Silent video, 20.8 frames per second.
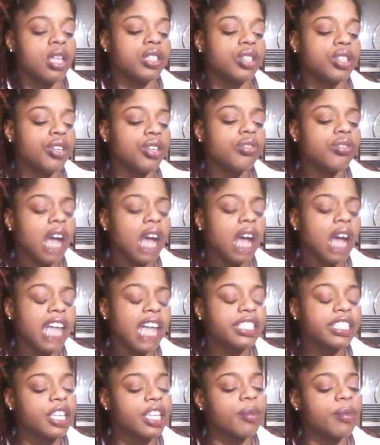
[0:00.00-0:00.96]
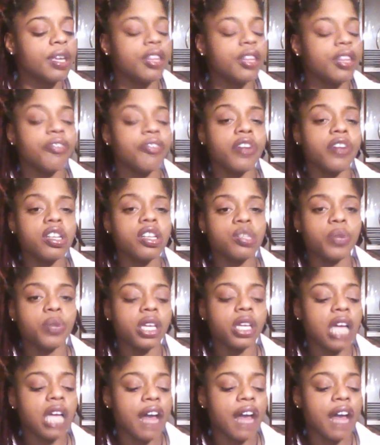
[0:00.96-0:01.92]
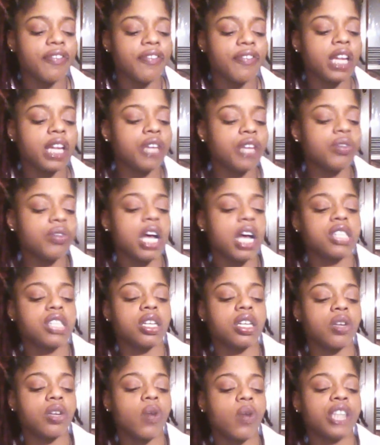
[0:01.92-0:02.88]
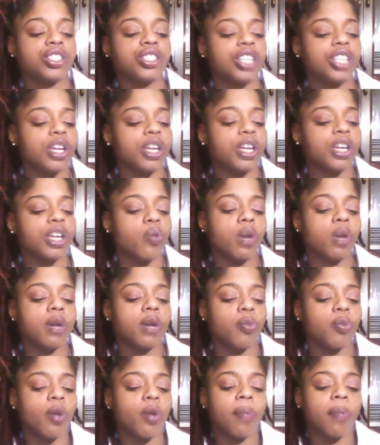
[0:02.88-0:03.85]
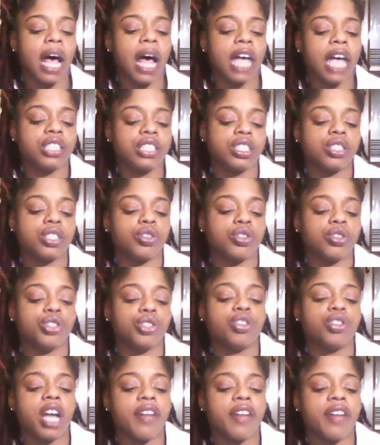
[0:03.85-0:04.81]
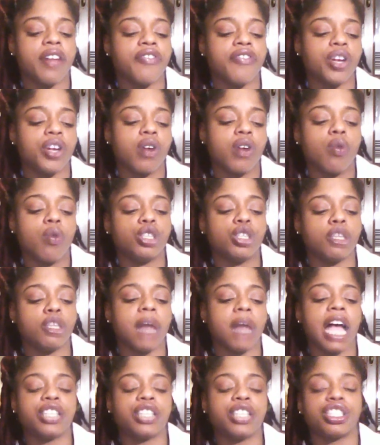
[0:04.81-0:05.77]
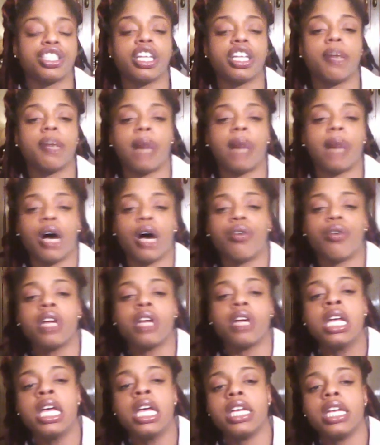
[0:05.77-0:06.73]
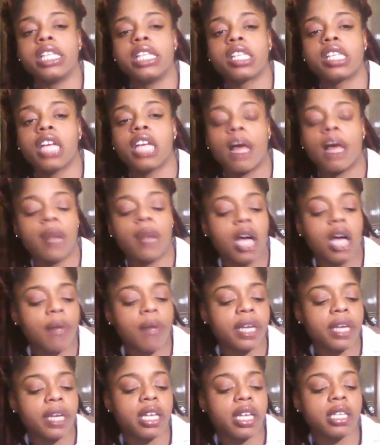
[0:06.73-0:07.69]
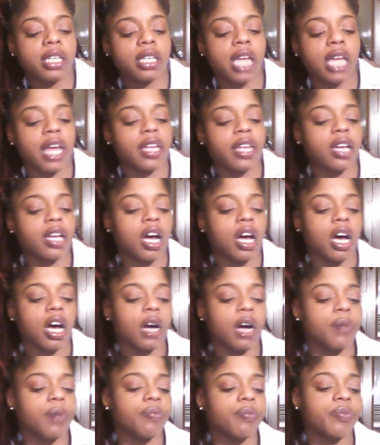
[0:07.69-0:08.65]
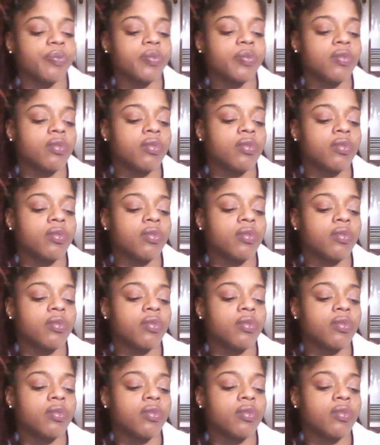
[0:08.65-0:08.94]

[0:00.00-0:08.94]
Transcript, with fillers: So you guys can be, the first week, I feel like you guys are questioning what, what passions, or you're trying to figure out what you're passionate about. It's gonna, I'm, I'm getting like, um,